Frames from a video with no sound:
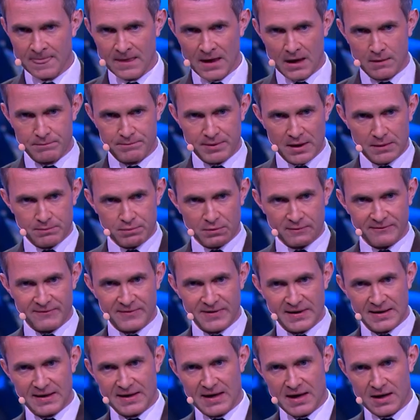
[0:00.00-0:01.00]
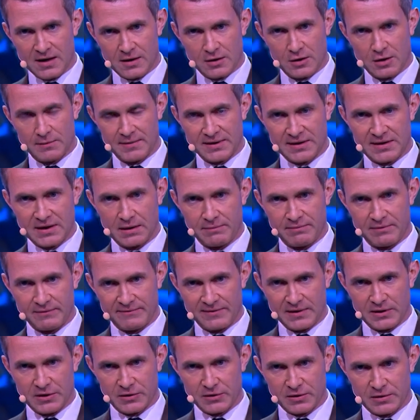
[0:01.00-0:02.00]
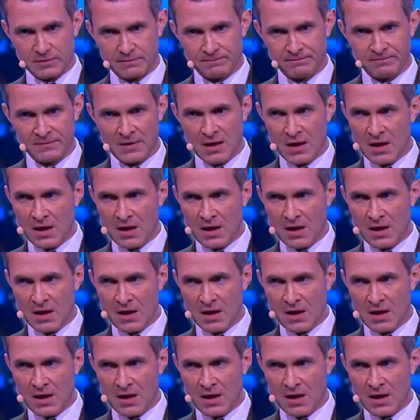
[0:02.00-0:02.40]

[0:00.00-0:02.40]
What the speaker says: and people fleeing economic deprivation.